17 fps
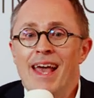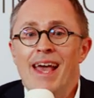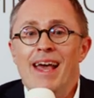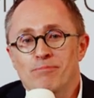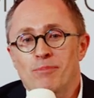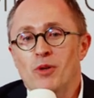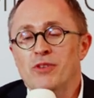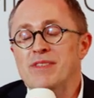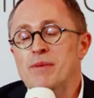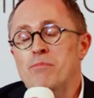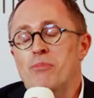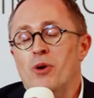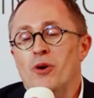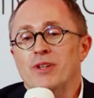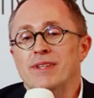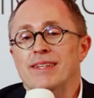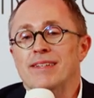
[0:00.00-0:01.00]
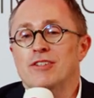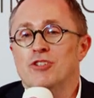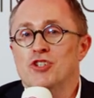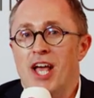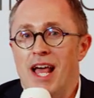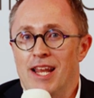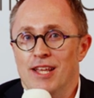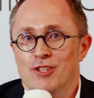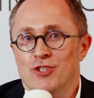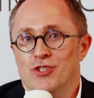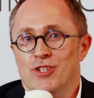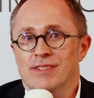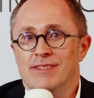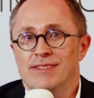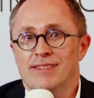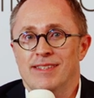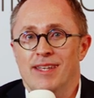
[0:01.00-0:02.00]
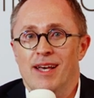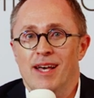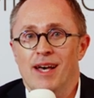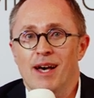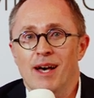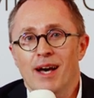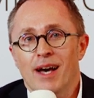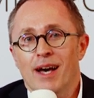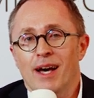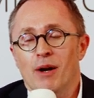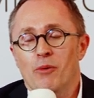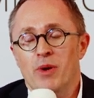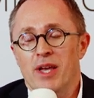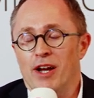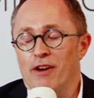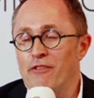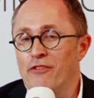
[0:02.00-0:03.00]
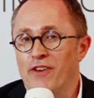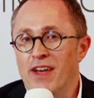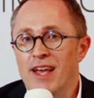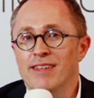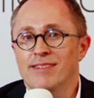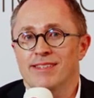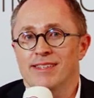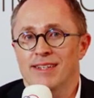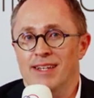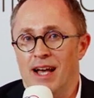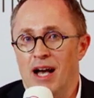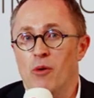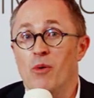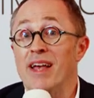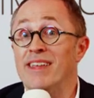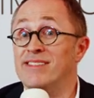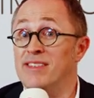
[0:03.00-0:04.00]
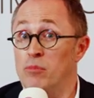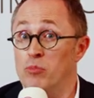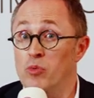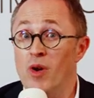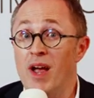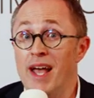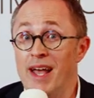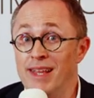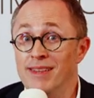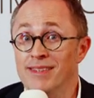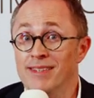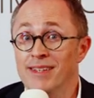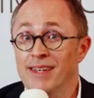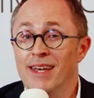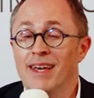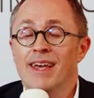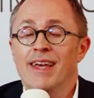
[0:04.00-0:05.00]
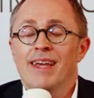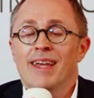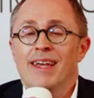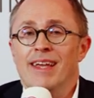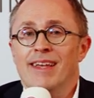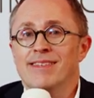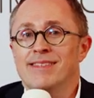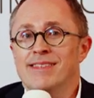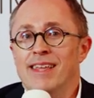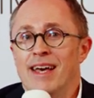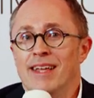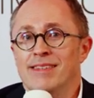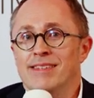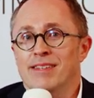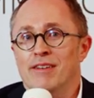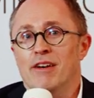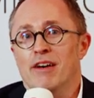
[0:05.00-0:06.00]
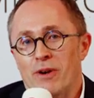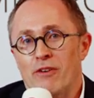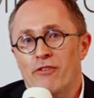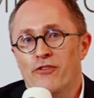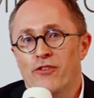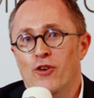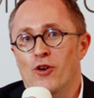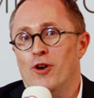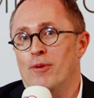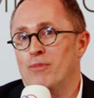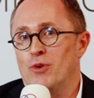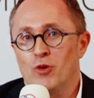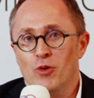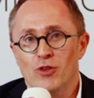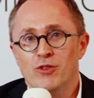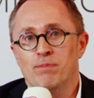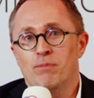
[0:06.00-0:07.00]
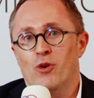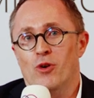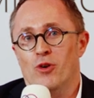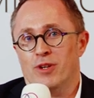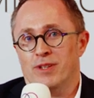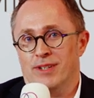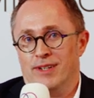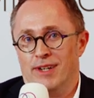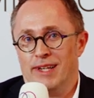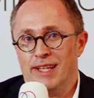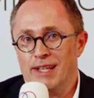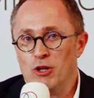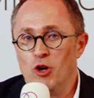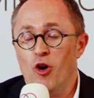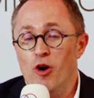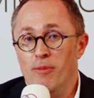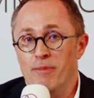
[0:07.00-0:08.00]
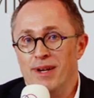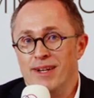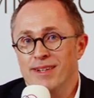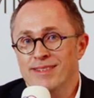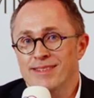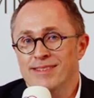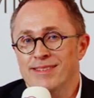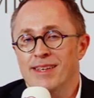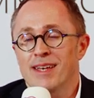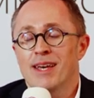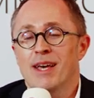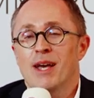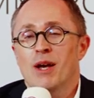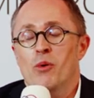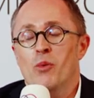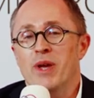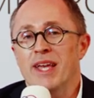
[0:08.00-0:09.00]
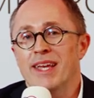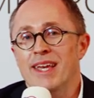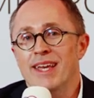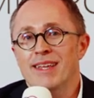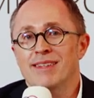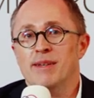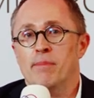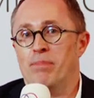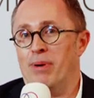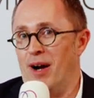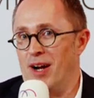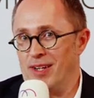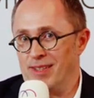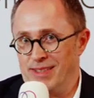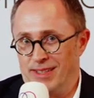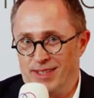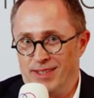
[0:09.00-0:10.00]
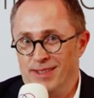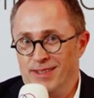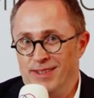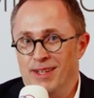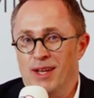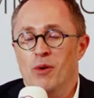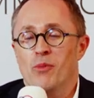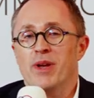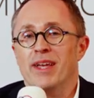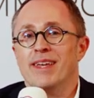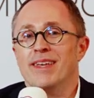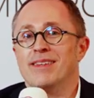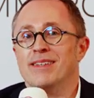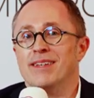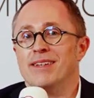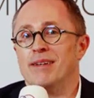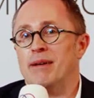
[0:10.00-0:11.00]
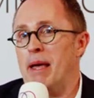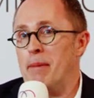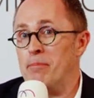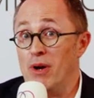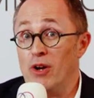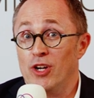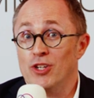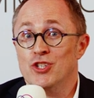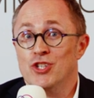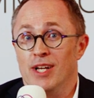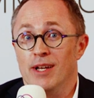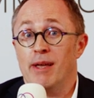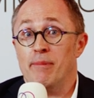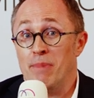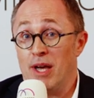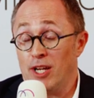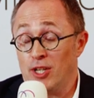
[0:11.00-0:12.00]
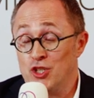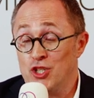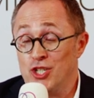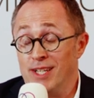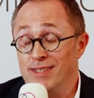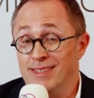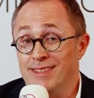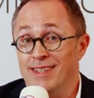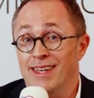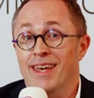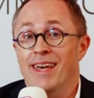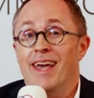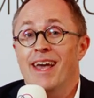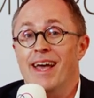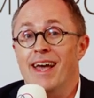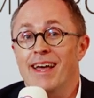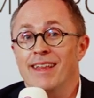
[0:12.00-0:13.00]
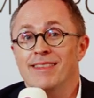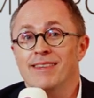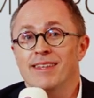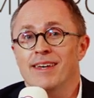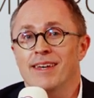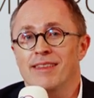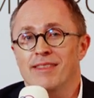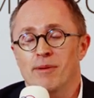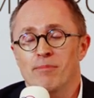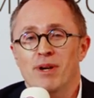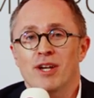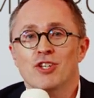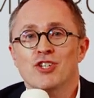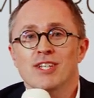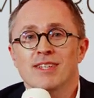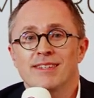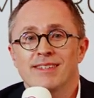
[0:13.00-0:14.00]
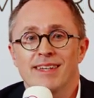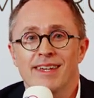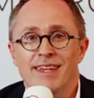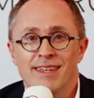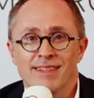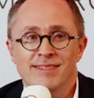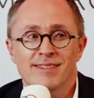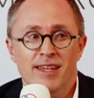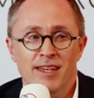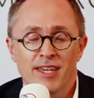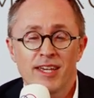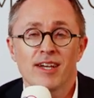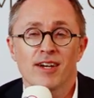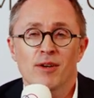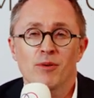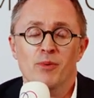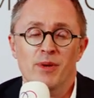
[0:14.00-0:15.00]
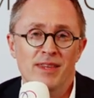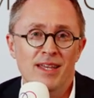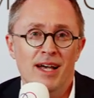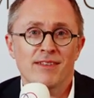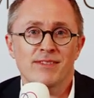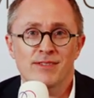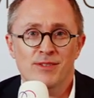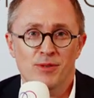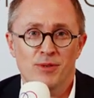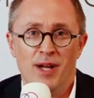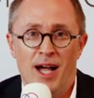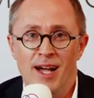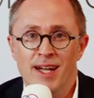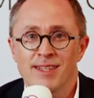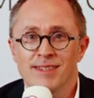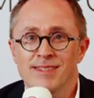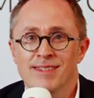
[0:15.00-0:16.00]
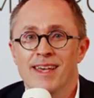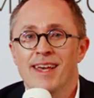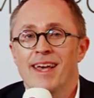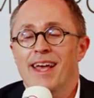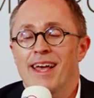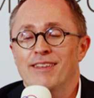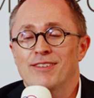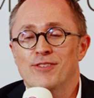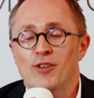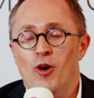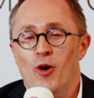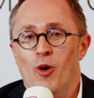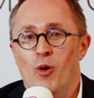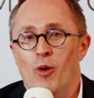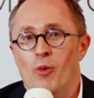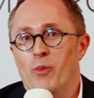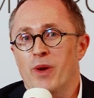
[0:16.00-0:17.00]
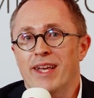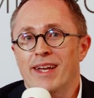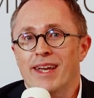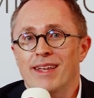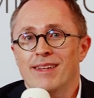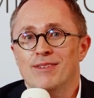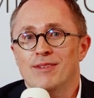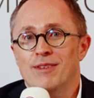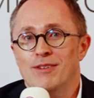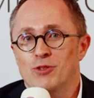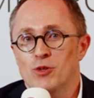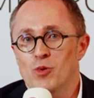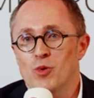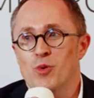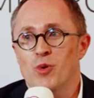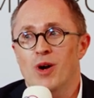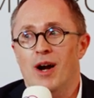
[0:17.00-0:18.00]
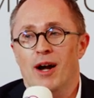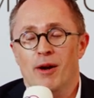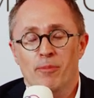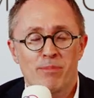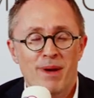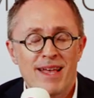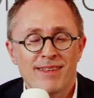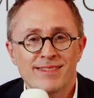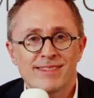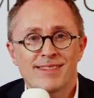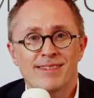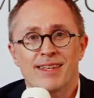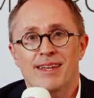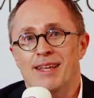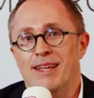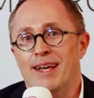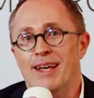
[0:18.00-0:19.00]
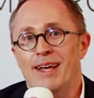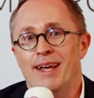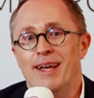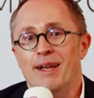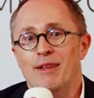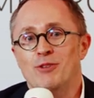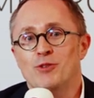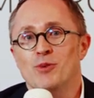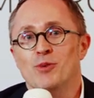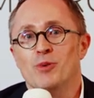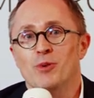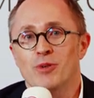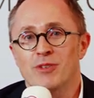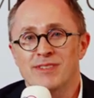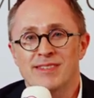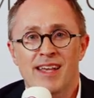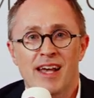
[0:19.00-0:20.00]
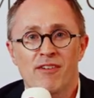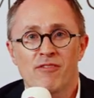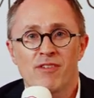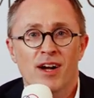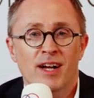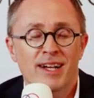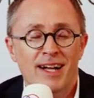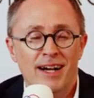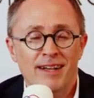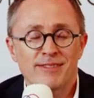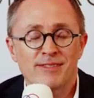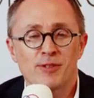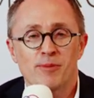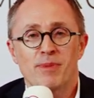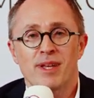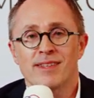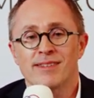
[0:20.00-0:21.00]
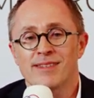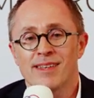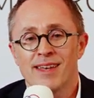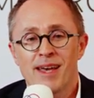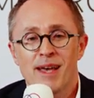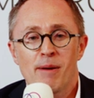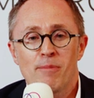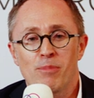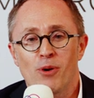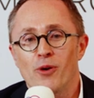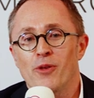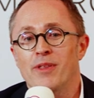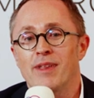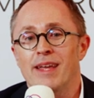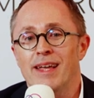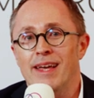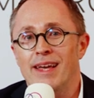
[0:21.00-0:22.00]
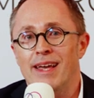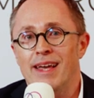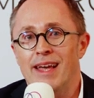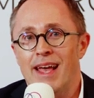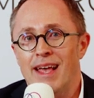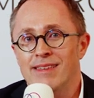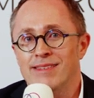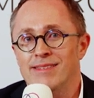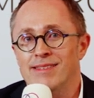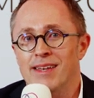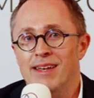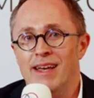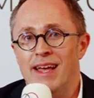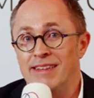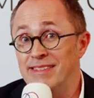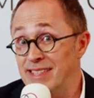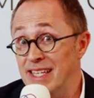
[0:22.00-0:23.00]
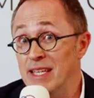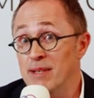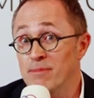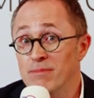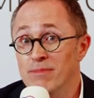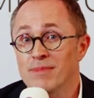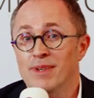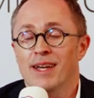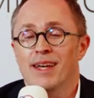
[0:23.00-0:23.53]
Most important challenges we are facing now as a brand is that perform cross-border commerce, we need a partner, we need a merchant, and the merchant is here with us tonight, so we can do our best to serve our customers both as a team